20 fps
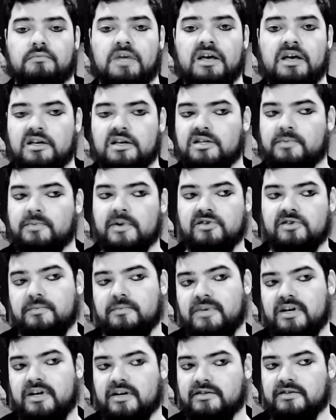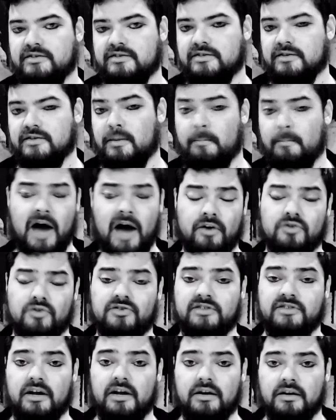Especially because this is a modern
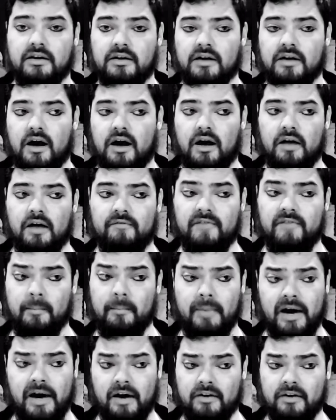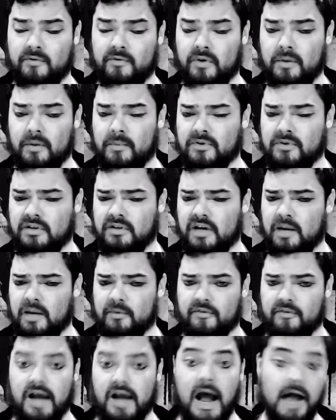setting. Vampire is very much a game
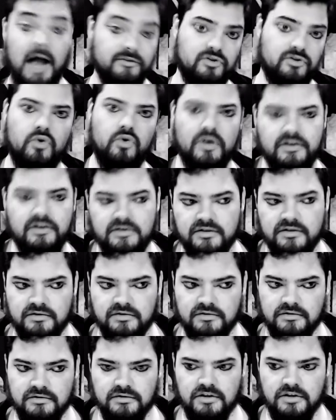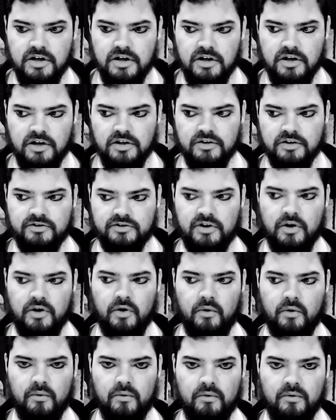of consequences.
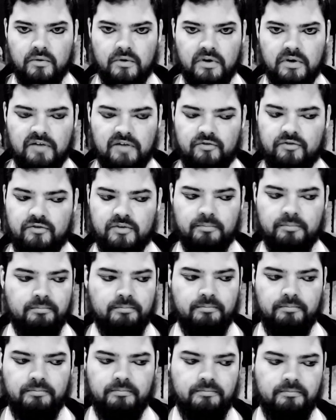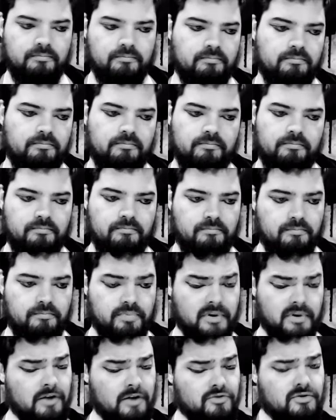So if your
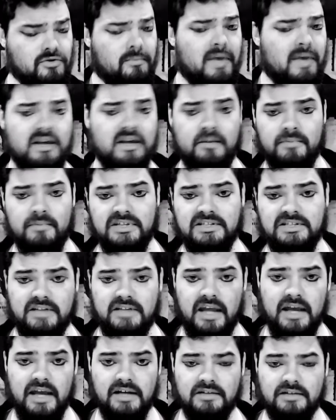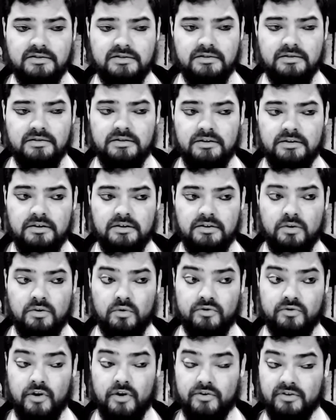players are making mistakes, the
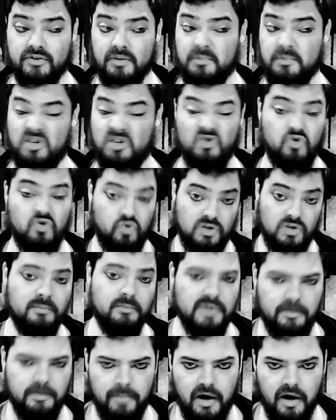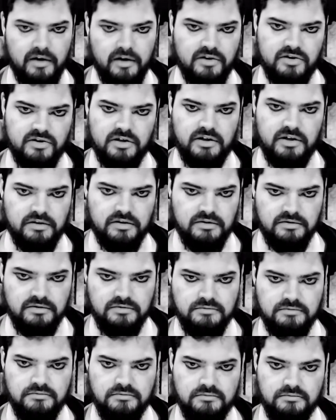results can be extremely punishing.
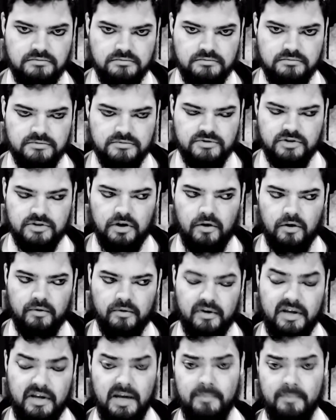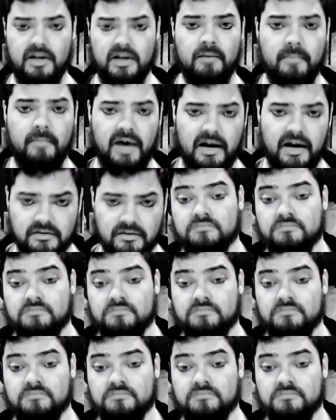So keep that in mind.